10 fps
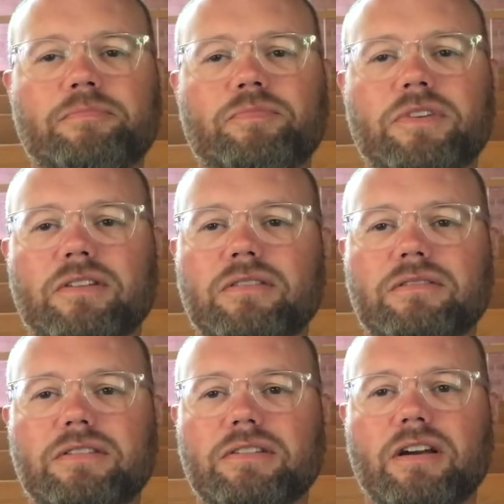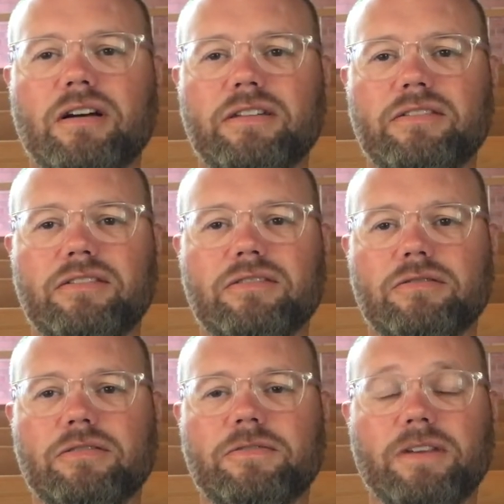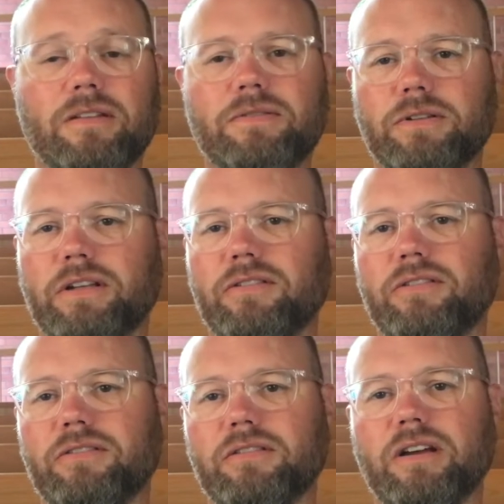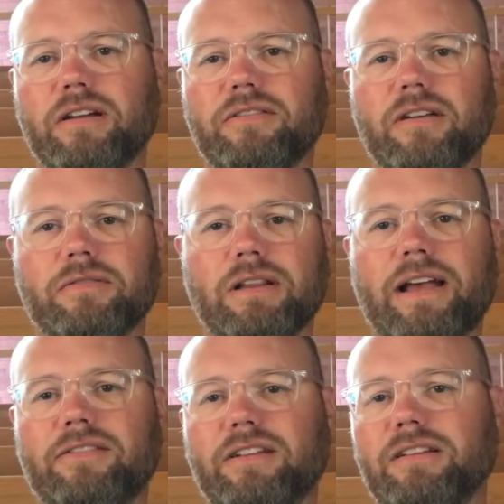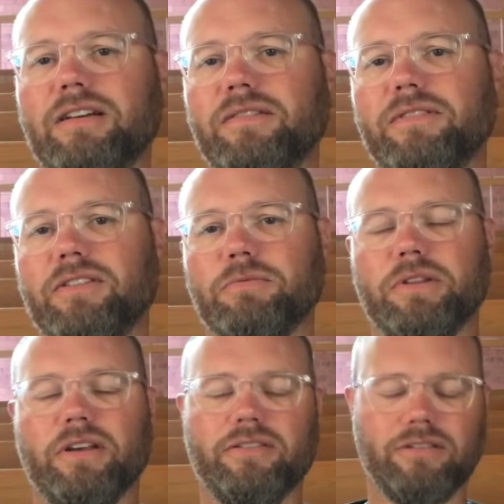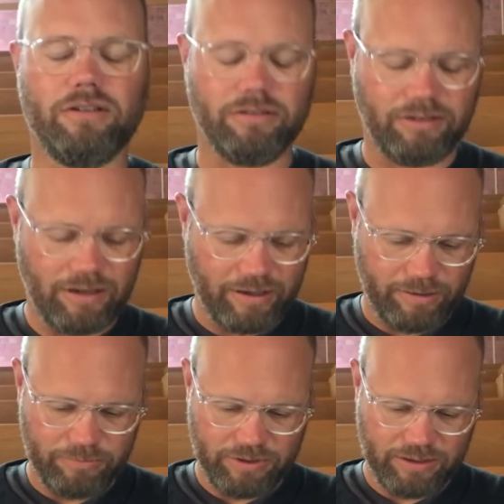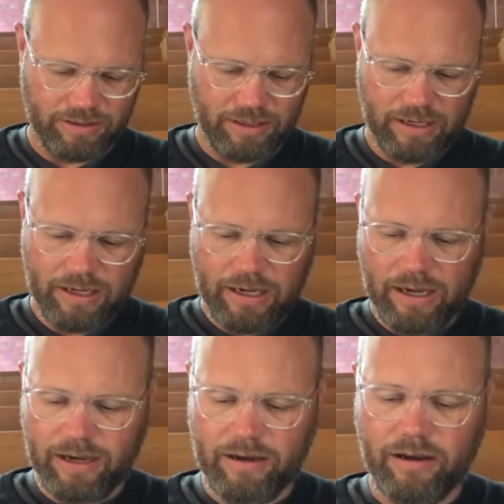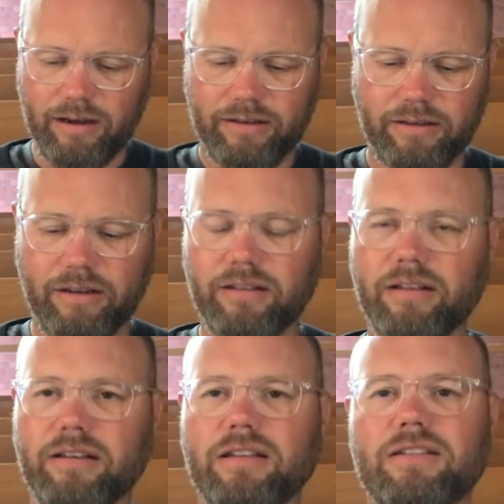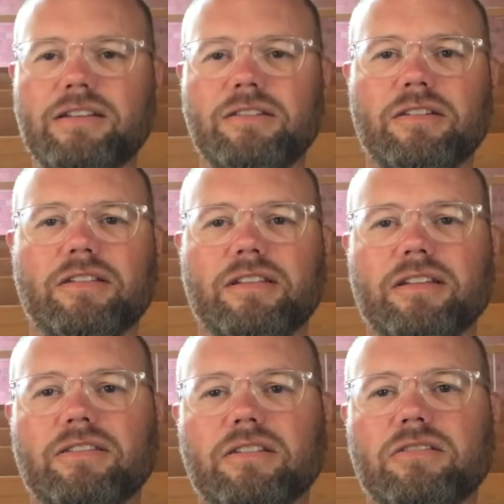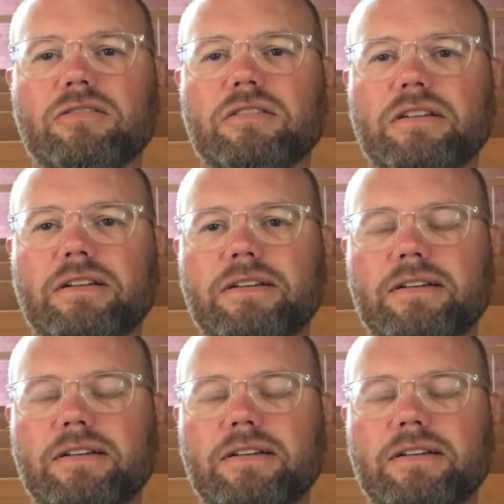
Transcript: to God's faithfulness, God's everlasting love that's with us at all times. And I continue to think that's a good